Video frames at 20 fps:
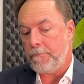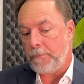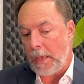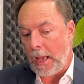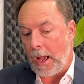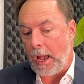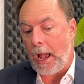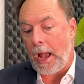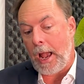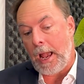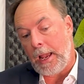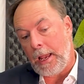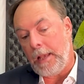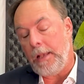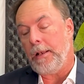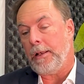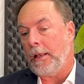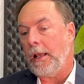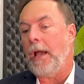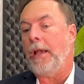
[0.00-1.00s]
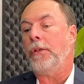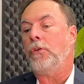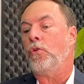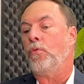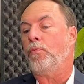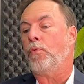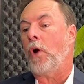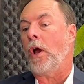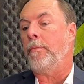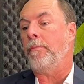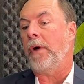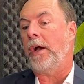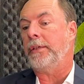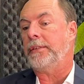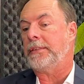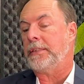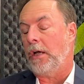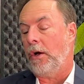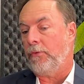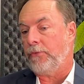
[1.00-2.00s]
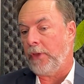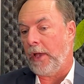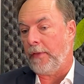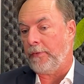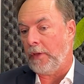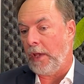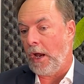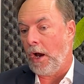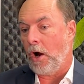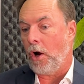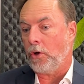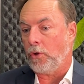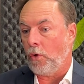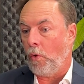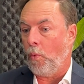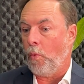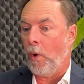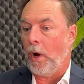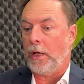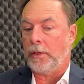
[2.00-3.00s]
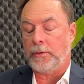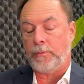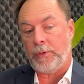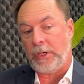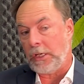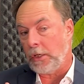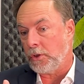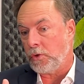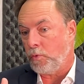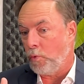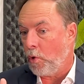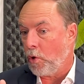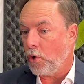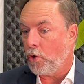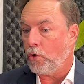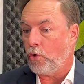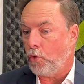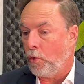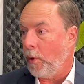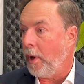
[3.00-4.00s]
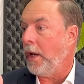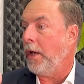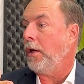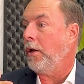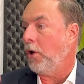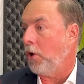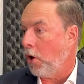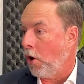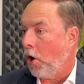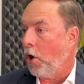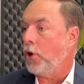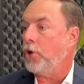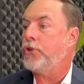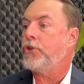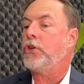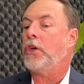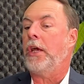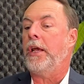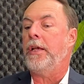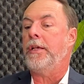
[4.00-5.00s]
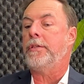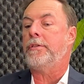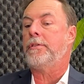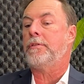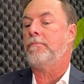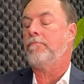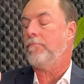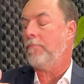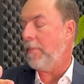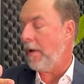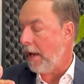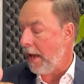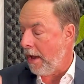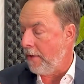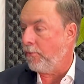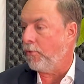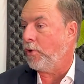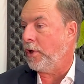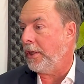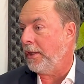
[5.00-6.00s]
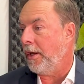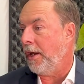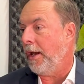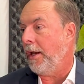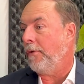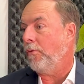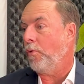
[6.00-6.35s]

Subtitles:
I like to pride myself that they are the ones because we're doing large case every day.